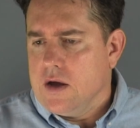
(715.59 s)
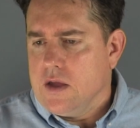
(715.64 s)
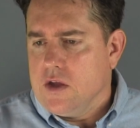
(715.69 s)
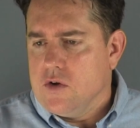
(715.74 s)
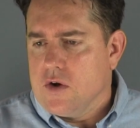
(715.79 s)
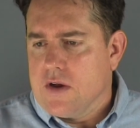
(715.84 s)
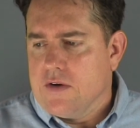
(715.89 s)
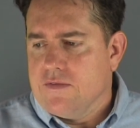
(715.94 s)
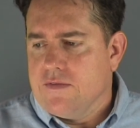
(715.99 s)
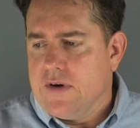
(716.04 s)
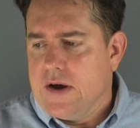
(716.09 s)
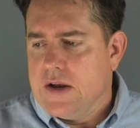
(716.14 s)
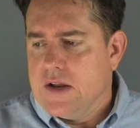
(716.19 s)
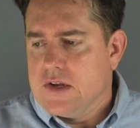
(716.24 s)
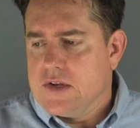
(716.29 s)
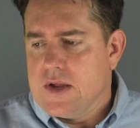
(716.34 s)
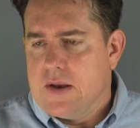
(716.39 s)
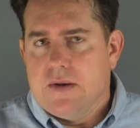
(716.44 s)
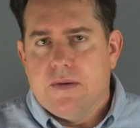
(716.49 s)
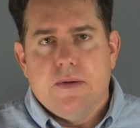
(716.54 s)
You can find
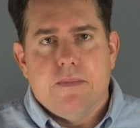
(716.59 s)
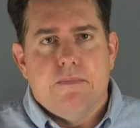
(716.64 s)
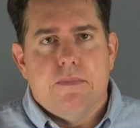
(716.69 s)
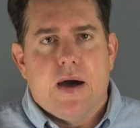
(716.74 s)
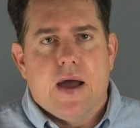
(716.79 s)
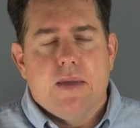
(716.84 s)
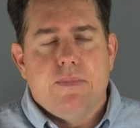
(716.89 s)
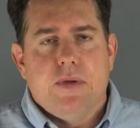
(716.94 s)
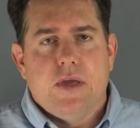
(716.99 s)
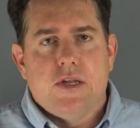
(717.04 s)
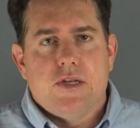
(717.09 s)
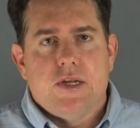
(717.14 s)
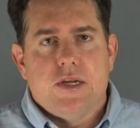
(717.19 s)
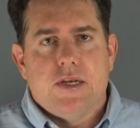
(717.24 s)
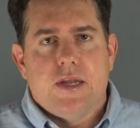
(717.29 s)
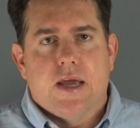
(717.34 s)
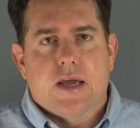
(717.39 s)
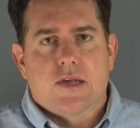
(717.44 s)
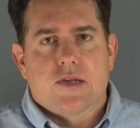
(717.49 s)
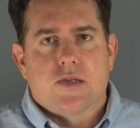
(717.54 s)
us at
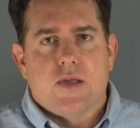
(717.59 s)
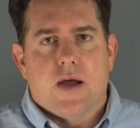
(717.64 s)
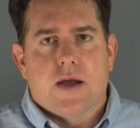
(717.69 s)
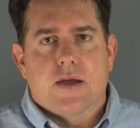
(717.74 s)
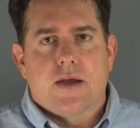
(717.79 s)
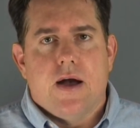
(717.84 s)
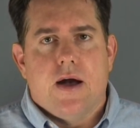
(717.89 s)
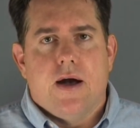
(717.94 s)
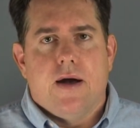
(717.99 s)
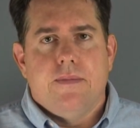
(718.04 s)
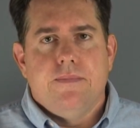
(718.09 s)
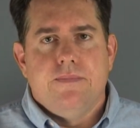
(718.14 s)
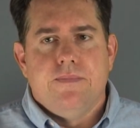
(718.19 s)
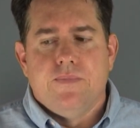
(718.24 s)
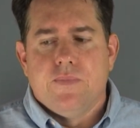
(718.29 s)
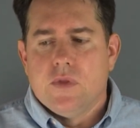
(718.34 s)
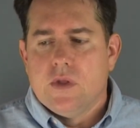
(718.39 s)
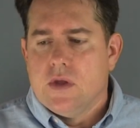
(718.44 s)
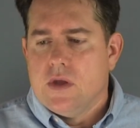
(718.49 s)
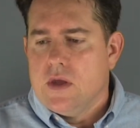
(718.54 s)
mypctechs.com,
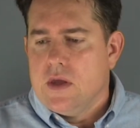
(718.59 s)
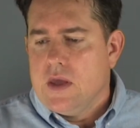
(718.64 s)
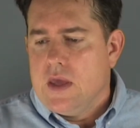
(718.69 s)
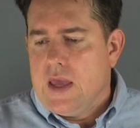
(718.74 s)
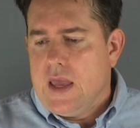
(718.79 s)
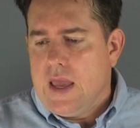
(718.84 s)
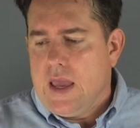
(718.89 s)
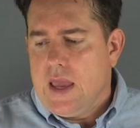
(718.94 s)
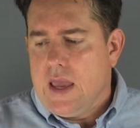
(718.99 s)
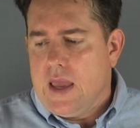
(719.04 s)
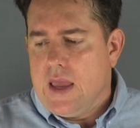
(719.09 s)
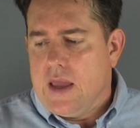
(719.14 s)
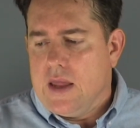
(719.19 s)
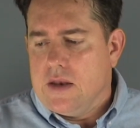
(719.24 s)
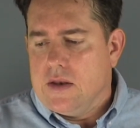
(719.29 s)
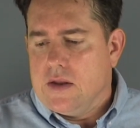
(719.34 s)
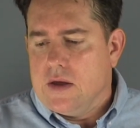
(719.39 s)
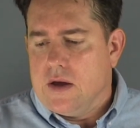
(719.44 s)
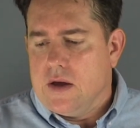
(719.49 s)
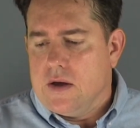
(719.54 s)

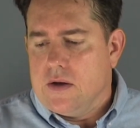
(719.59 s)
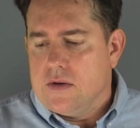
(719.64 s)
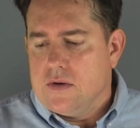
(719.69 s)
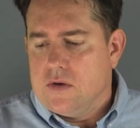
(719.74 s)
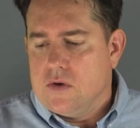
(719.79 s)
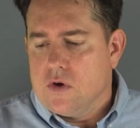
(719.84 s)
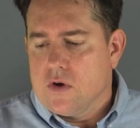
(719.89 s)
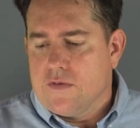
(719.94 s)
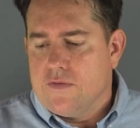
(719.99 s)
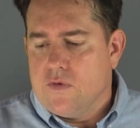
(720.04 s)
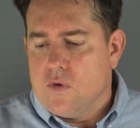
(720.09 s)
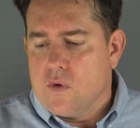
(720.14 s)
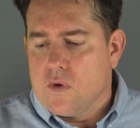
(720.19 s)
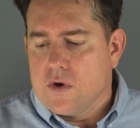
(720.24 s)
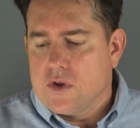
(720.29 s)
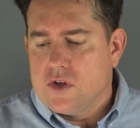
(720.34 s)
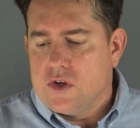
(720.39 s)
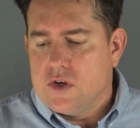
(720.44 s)
and look forward